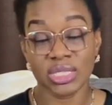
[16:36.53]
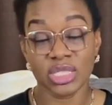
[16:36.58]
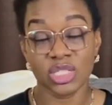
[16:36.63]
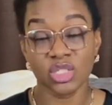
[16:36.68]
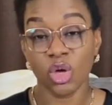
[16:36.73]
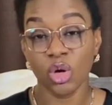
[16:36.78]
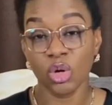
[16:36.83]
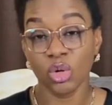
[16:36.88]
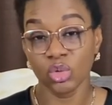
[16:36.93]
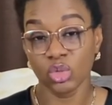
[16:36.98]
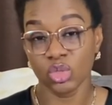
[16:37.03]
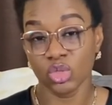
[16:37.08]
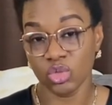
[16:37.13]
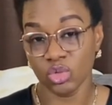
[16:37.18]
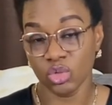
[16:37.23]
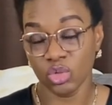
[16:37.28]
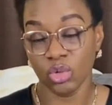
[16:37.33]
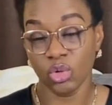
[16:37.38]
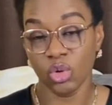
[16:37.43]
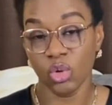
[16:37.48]
It's not good to
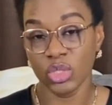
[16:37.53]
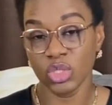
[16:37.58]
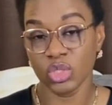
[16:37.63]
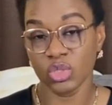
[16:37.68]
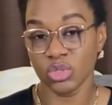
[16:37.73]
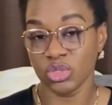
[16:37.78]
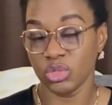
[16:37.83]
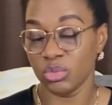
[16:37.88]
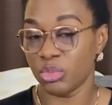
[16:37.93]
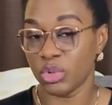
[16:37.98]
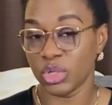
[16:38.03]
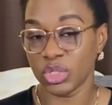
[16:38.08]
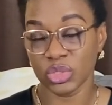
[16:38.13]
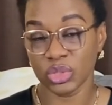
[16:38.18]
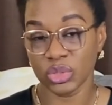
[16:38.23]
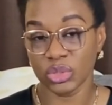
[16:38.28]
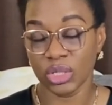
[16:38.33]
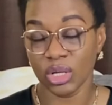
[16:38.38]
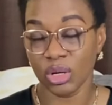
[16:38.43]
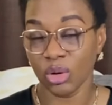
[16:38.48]
go into
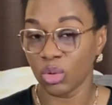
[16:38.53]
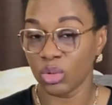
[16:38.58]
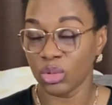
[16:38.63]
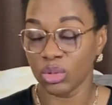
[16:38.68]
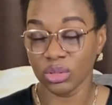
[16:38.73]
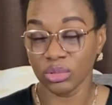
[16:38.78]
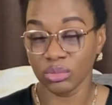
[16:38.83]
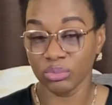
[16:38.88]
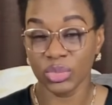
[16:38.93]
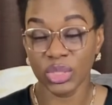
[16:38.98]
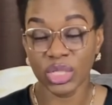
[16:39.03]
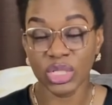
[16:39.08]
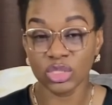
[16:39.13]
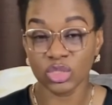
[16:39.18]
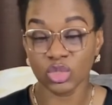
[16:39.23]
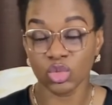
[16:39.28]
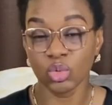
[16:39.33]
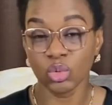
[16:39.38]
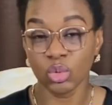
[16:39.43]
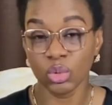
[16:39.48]
depression or being
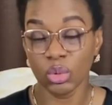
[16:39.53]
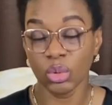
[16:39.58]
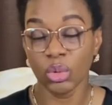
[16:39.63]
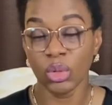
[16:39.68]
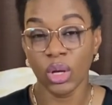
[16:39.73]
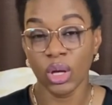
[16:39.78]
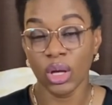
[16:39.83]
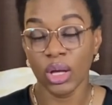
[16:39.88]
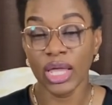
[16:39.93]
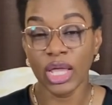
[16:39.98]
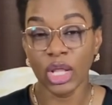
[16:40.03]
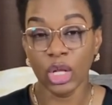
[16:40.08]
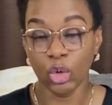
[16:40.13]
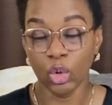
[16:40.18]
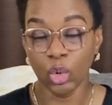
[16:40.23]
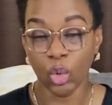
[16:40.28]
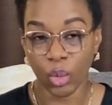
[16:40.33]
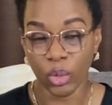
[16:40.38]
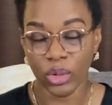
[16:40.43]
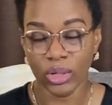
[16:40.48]
too
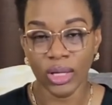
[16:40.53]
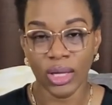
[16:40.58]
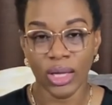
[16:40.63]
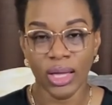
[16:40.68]
alone.